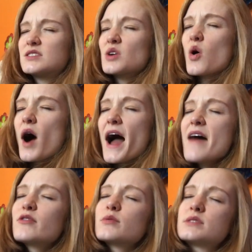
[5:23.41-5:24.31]
So I
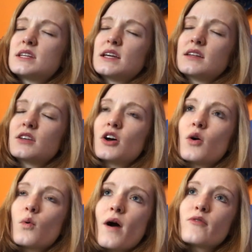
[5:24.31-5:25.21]
have a routine, you
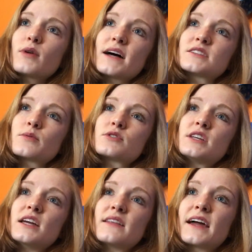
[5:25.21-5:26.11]
know, everyone has a routine.